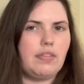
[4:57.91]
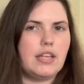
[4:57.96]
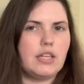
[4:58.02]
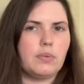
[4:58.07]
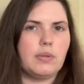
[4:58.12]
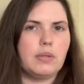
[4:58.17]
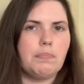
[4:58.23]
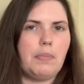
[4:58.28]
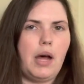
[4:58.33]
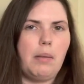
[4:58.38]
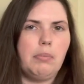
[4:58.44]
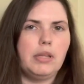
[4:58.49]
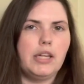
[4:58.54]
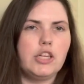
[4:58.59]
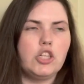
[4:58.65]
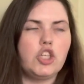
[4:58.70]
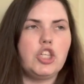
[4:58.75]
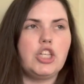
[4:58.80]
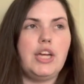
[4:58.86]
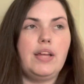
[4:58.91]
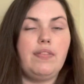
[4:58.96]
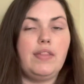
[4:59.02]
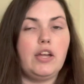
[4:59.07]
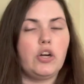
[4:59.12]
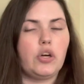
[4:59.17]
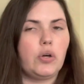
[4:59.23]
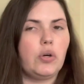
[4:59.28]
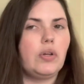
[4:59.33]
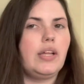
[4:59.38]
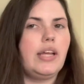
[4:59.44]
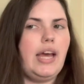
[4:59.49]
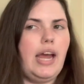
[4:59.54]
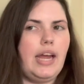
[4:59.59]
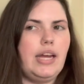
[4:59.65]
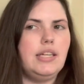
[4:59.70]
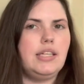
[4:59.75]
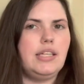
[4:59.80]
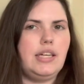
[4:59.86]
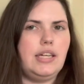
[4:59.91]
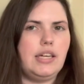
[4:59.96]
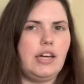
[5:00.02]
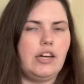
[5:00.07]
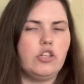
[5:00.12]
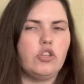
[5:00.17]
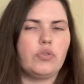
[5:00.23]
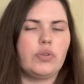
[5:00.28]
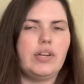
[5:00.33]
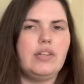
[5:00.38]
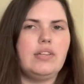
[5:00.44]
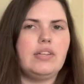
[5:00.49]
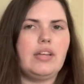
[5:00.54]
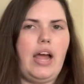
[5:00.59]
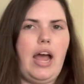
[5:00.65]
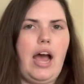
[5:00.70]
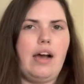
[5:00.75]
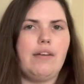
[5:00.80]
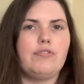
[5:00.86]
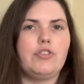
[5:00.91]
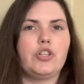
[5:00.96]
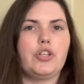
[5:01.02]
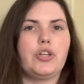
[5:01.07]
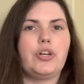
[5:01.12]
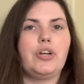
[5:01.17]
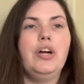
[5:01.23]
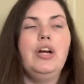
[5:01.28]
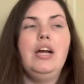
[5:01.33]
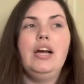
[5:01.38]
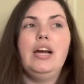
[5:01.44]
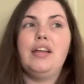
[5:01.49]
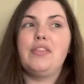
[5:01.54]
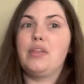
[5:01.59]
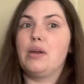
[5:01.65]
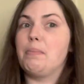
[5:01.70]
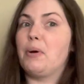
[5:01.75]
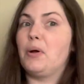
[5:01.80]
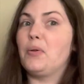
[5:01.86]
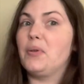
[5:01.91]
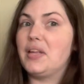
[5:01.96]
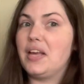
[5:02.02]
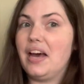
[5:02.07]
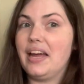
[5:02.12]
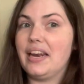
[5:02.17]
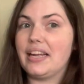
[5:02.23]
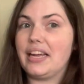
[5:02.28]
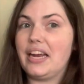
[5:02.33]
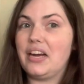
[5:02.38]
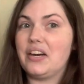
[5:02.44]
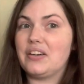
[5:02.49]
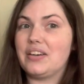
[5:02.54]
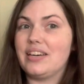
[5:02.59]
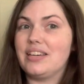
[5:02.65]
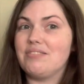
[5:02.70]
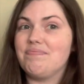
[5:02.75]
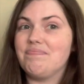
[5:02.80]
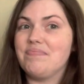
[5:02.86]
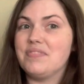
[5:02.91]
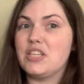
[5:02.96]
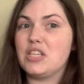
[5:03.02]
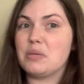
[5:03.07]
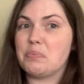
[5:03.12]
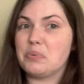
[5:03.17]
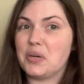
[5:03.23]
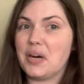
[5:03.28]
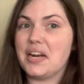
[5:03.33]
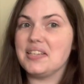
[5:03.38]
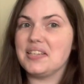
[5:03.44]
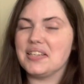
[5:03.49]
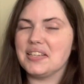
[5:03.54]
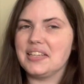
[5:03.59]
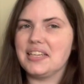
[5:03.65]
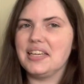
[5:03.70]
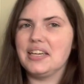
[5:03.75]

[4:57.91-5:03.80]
This was published in the early 1800s after the Napoleonic era, surprisingly